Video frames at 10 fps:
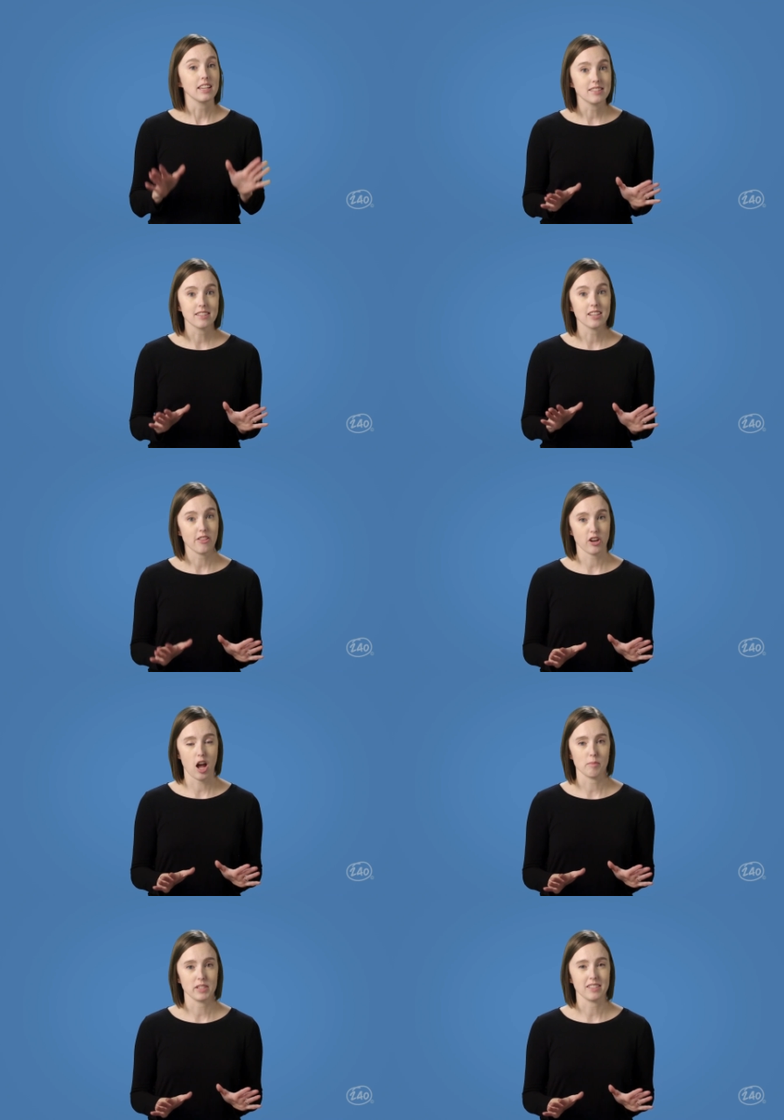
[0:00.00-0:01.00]
This is another
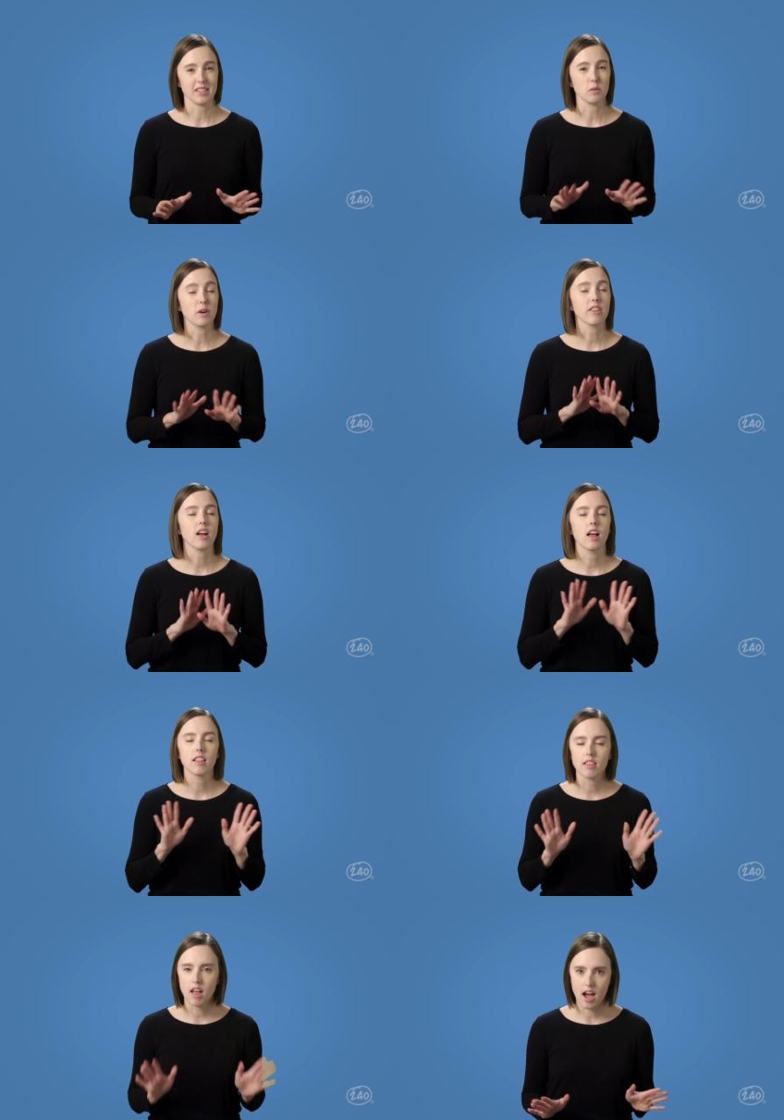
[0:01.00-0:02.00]
competency with a
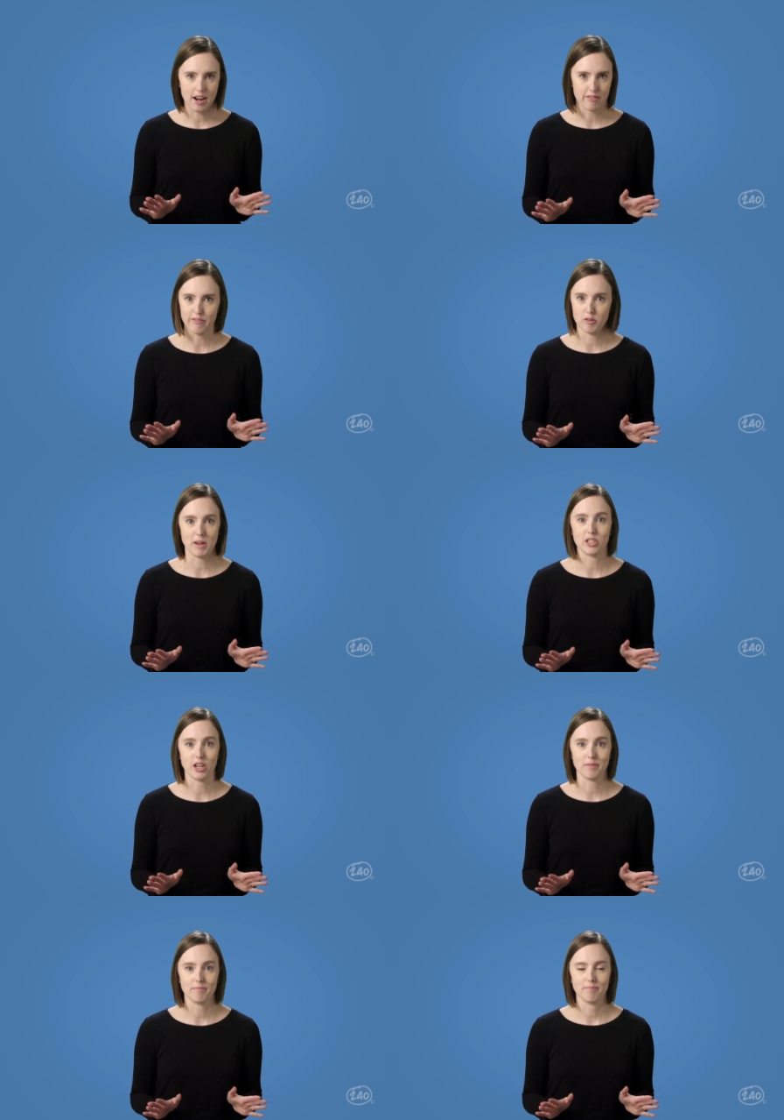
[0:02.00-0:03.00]
lot of
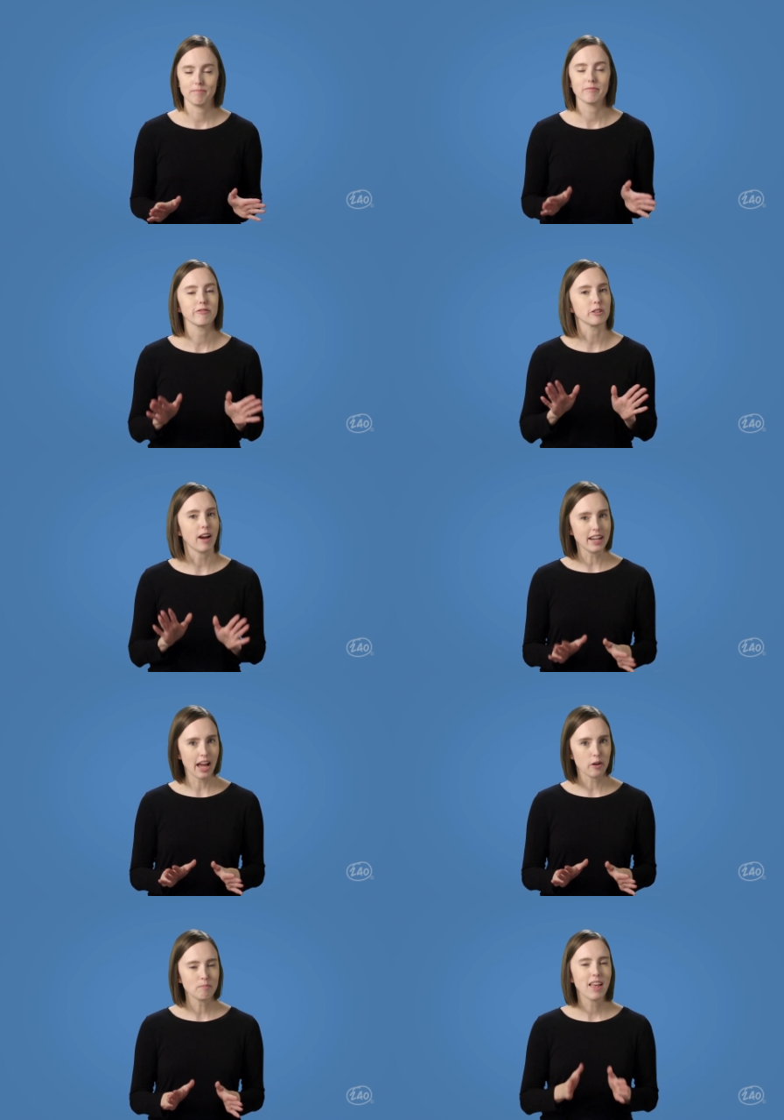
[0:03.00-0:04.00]
information. For right
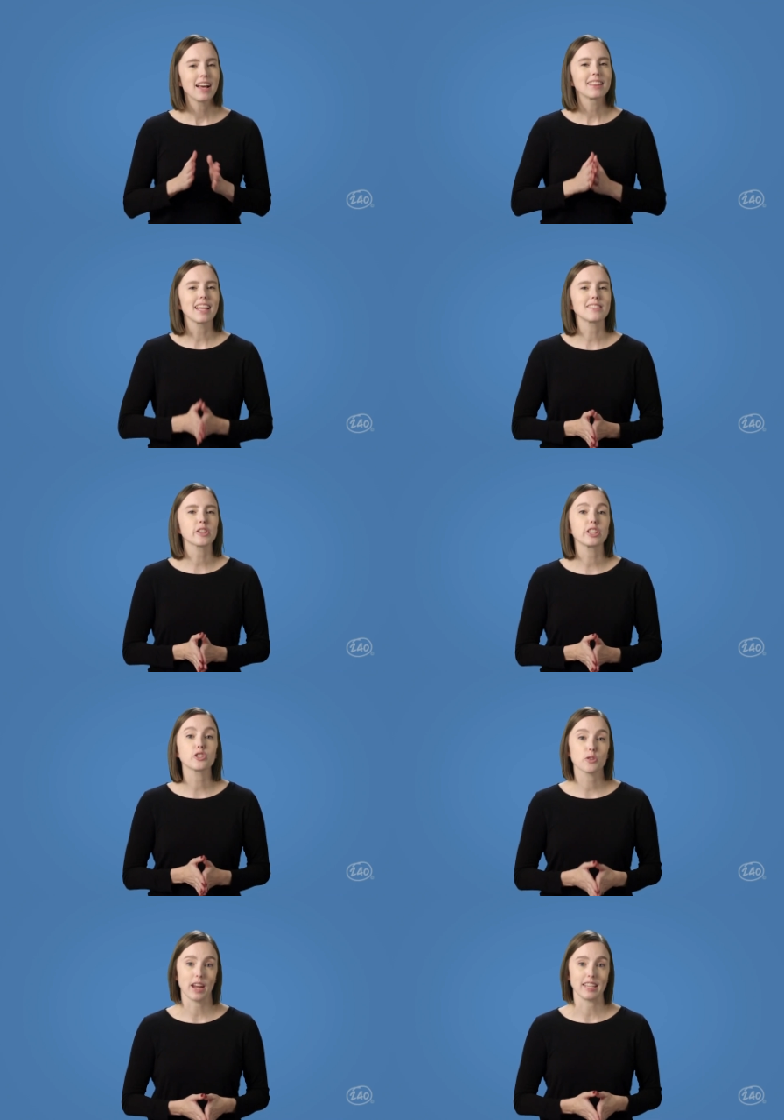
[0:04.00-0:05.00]
now, let's look at
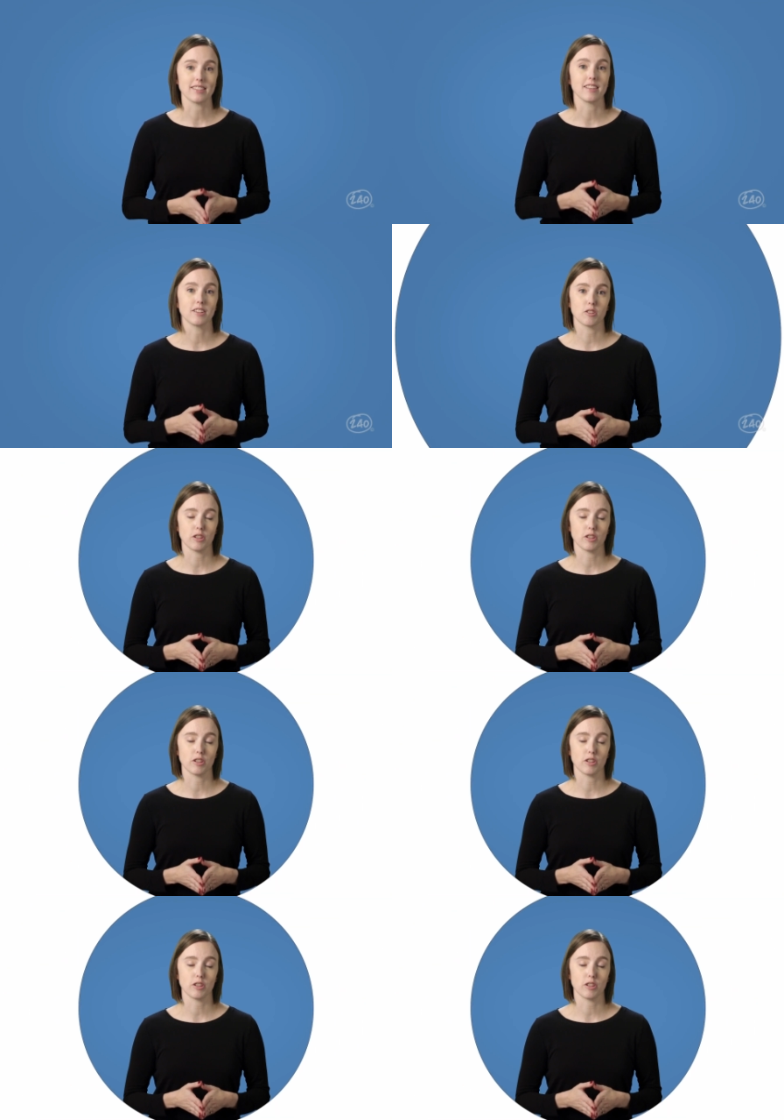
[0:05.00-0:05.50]
traits a little